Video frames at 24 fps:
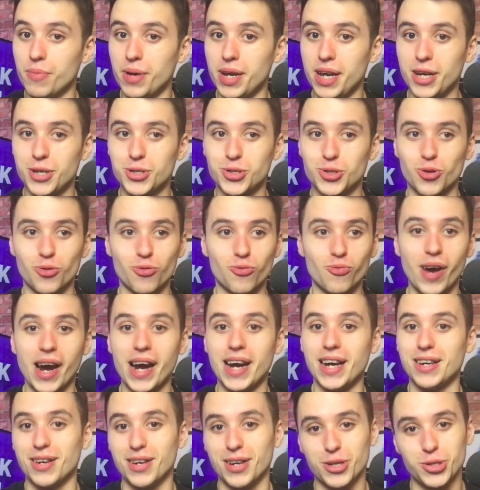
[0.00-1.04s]
unless you're
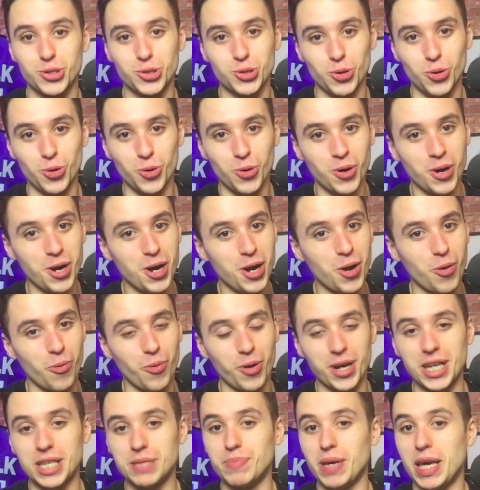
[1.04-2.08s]
Rain, unless you're one of
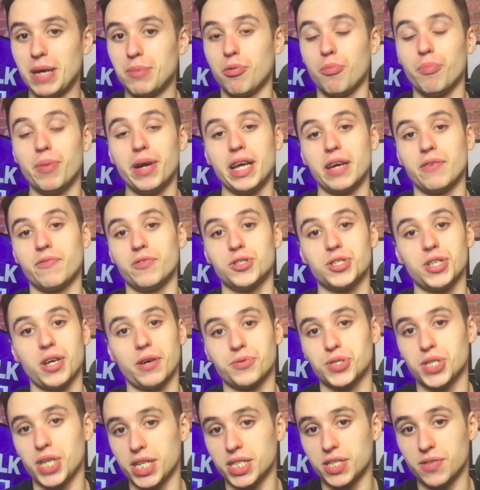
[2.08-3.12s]
these people bidding for
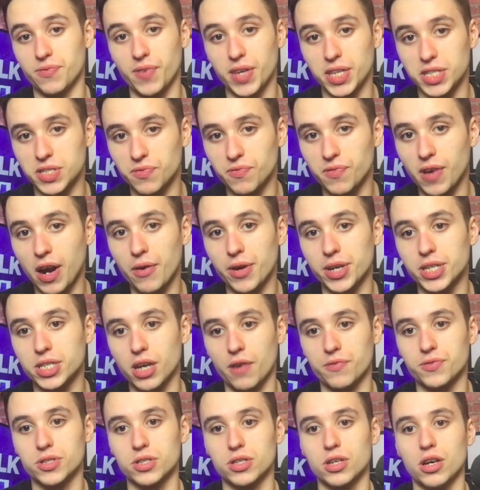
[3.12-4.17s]
Chelsea. It's very
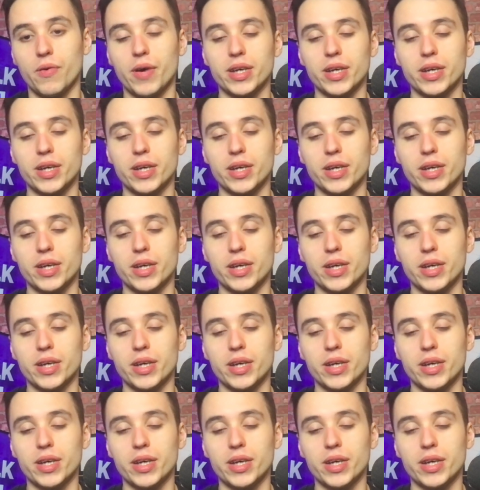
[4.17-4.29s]
tough to know.